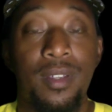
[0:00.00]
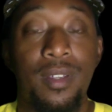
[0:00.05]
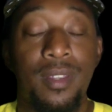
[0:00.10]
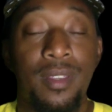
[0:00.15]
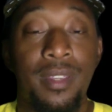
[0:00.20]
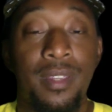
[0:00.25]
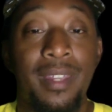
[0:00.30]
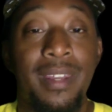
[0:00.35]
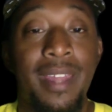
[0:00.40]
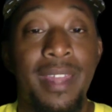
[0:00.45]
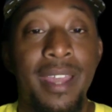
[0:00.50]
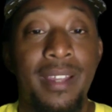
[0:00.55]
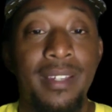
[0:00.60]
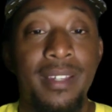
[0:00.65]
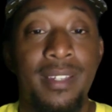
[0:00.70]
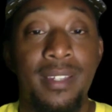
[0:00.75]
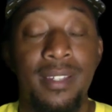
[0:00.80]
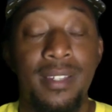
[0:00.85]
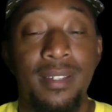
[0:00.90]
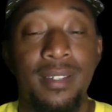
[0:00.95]
the
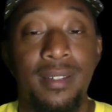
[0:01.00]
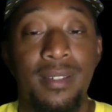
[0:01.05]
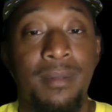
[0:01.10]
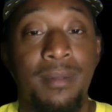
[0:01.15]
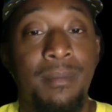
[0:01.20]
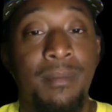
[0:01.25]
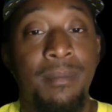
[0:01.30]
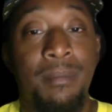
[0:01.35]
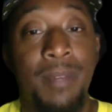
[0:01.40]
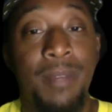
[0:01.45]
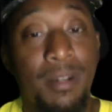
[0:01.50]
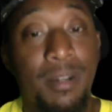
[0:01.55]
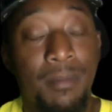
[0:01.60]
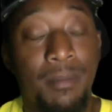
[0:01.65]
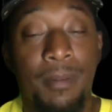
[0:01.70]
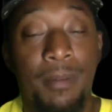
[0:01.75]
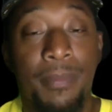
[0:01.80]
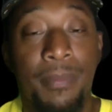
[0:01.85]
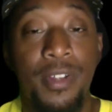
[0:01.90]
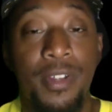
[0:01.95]
next
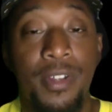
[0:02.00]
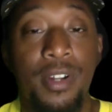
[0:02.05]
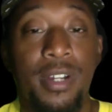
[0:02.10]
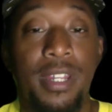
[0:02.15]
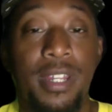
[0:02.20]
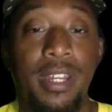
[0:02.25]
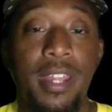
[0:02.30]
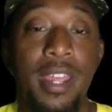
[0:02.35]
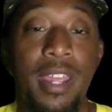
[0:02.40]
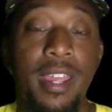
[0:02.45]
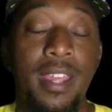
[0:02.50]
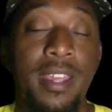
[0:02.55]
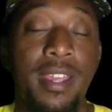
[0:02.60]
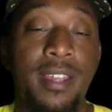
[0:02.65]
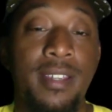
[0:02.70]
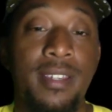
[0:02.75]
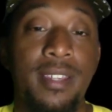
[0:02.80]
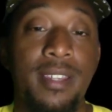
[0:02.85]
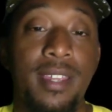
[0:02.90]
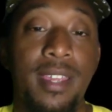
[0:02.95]
minimum 30
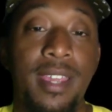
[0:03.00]
days,